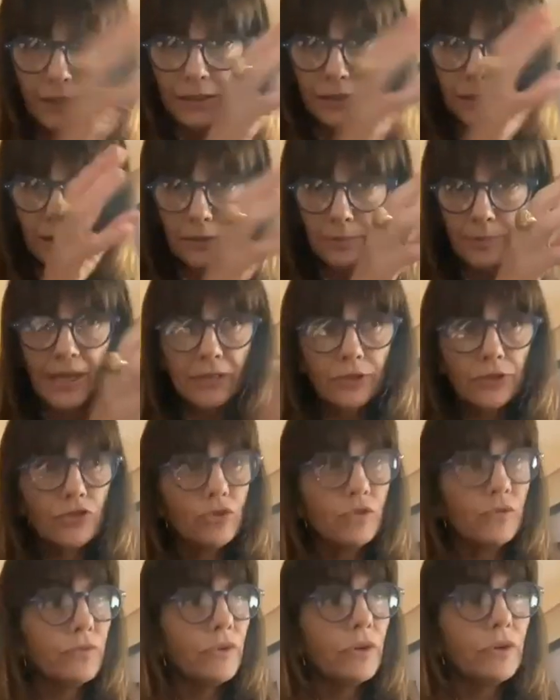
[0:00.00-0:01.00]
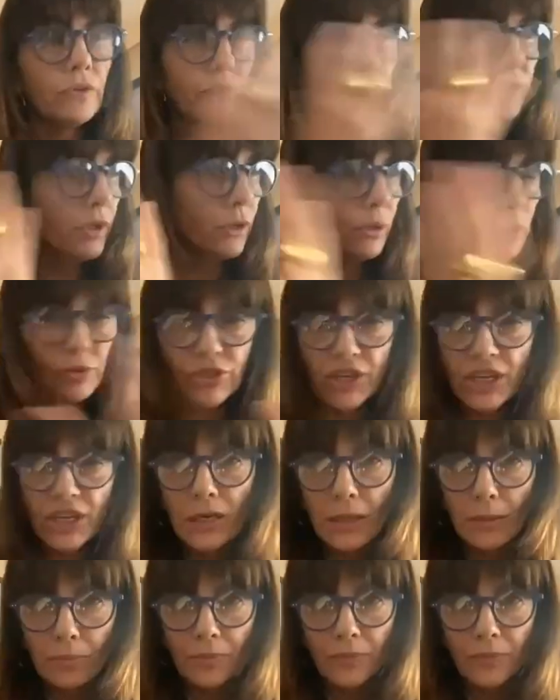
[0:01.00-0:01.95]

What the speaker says: advantage of the whole team.